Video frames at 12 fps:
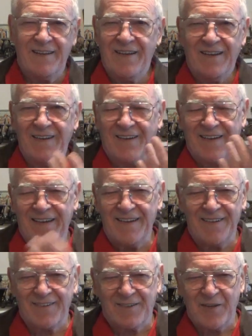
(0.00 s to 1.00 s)
You
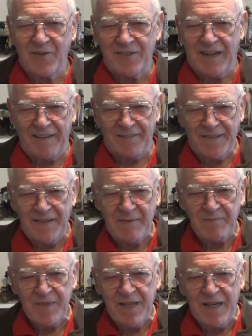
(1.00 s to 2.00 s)
cannot go down.
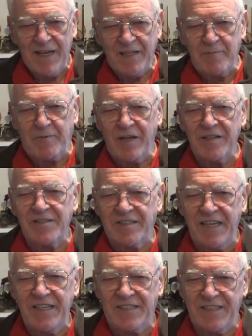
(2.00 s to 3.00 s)
The
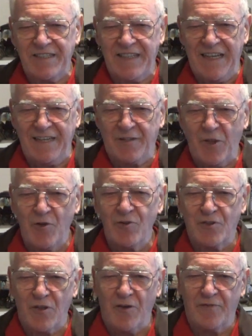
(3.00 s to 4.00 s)
pronunciation and
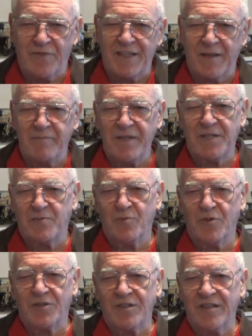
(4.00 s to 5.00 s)
tones of Vietnamese
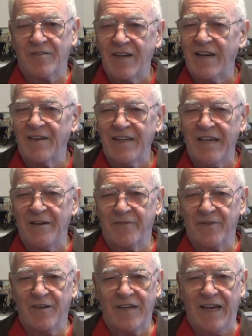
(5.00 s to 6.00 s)
words rarely
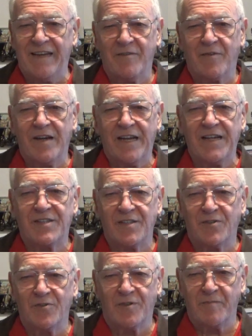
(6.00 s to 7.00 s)
have any
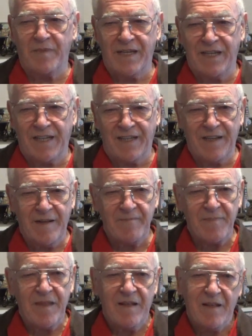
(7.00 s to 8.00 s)
relation to the meaning.
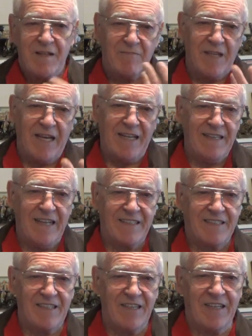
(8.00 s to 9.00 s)
And
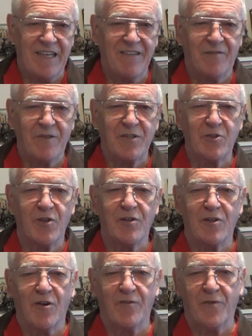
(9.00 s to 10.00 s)
that's again the result
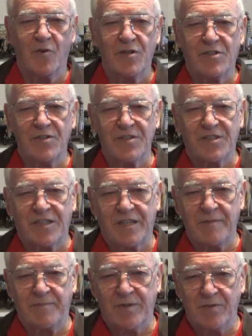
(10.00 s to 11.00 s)
of original
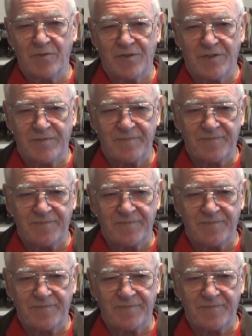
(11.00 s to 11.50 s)
script used.